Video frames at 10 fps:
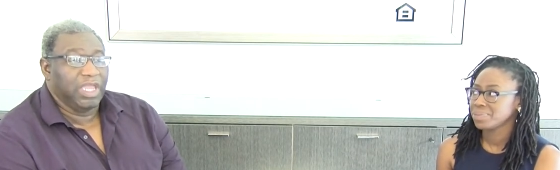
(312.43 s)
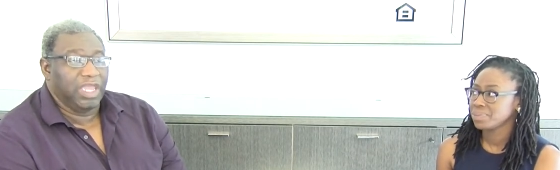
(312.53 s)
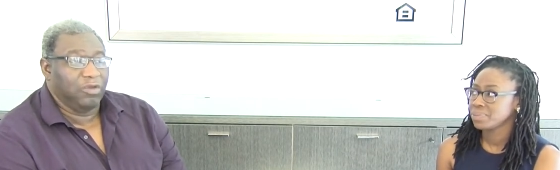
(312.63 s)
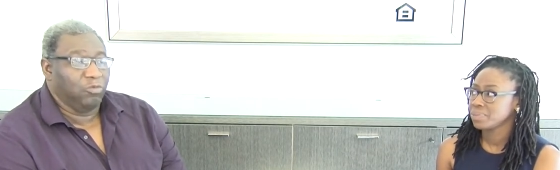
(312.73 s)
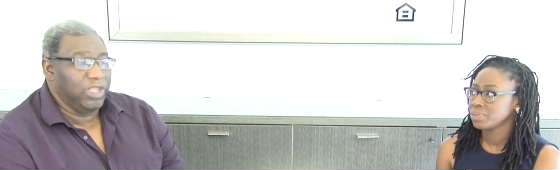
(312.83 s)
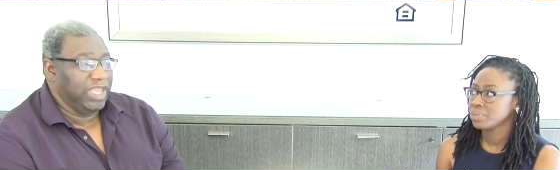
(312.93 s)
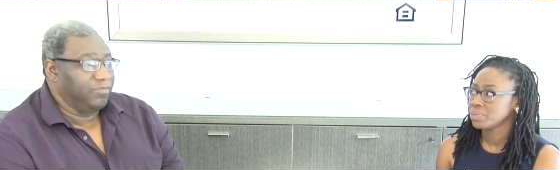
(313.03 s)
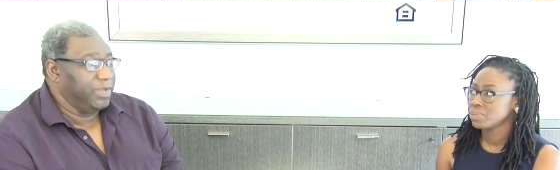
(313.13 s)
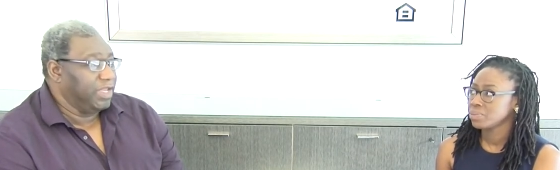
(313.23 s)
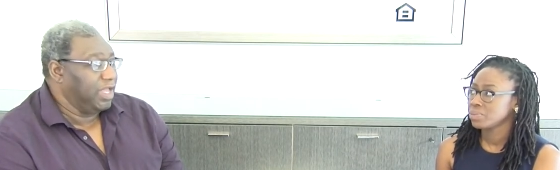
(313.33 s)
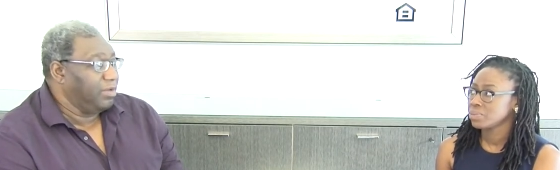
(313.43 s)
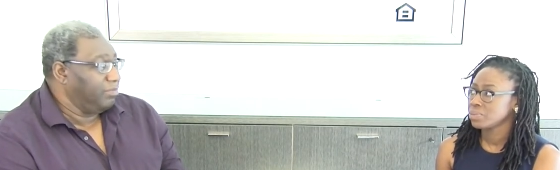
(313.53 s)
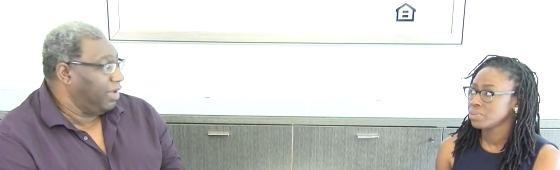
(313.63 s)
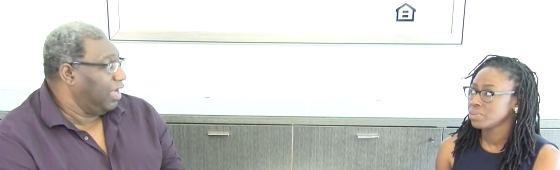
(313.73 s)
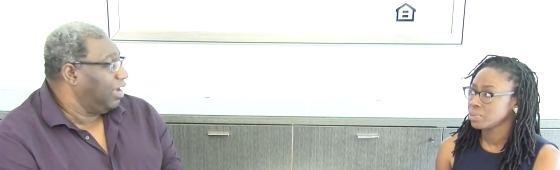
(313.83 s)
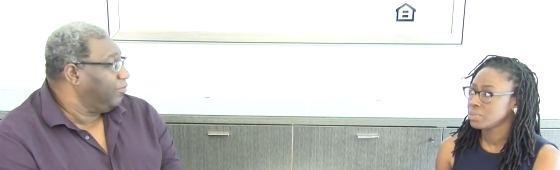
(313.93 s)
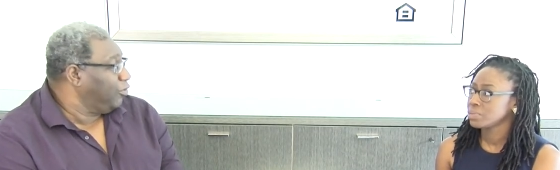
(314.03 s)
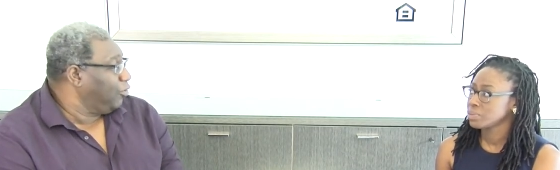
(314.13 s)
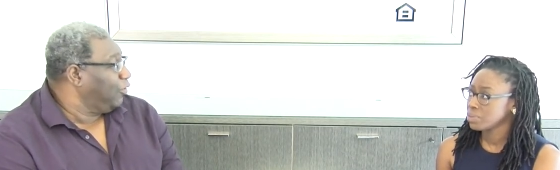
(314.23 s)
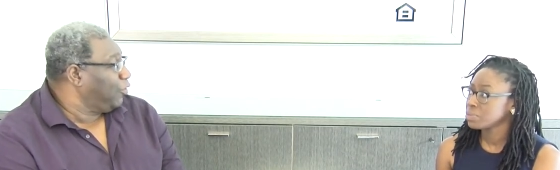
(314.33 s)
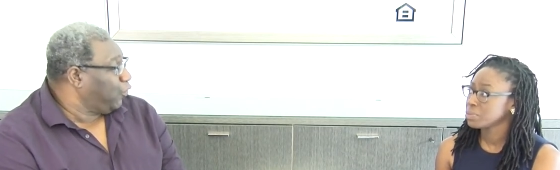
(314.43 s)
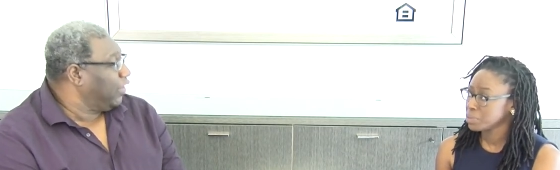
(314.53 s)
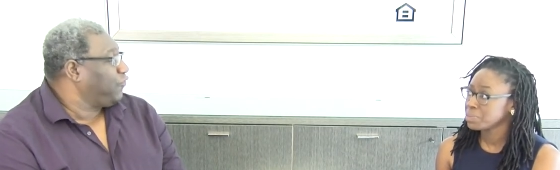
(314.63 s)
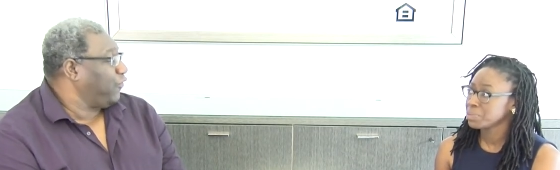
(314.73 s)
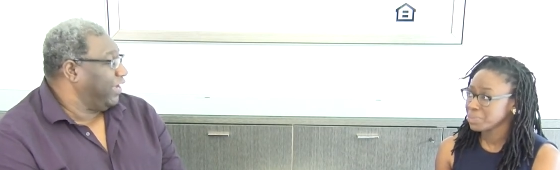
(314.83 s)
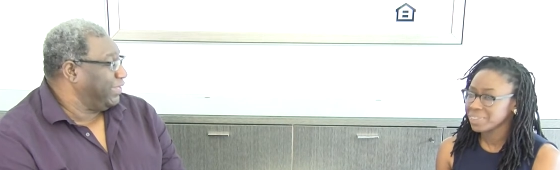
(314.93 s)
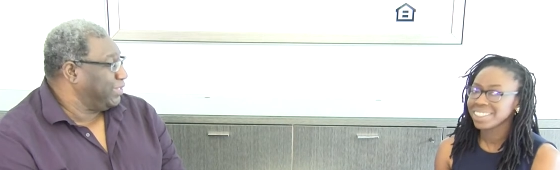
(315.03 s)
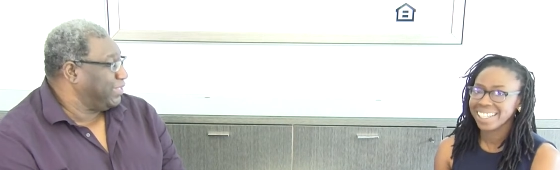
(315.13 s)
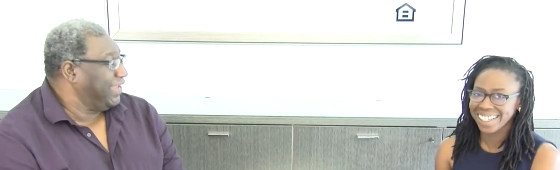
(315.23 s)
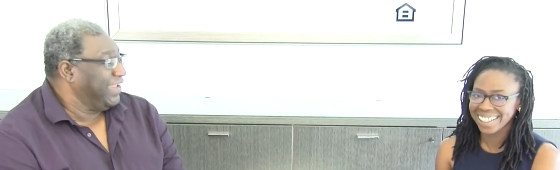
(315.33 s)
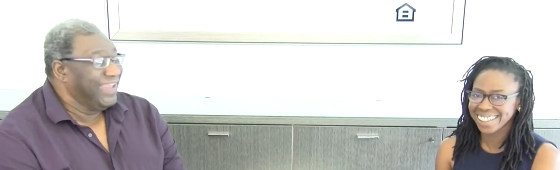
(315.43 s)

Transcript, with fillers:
Speaker 1: And we have become um, quick friends